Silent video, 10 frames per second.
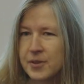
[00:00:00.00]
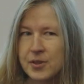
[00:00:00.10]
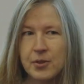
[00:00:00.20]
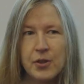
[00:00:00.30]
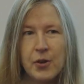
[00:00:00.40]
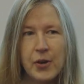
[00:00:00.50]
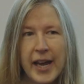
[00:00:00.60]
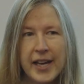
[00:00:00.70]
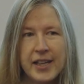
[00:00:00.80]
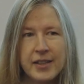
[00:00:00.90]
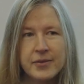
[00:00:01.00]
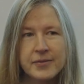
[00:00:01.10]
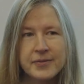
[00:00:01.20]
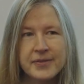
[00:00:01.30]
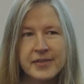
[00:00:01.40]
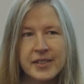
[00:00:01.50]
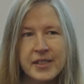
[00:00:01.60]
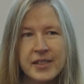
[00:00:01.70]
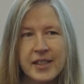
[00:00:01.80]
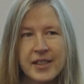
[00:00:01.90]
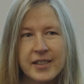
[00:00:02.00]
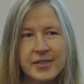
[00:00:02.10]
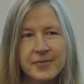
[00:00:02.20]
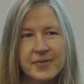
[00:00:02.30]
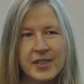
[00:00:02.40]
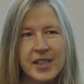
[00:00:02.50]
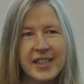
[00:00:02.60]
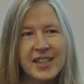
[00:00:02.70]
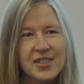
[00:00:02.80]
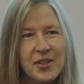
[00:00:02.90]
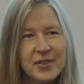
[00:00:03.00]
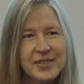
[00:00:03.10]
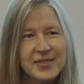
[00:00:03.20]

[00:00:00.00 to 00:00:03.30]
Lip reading: Do you know any? Like Clinton?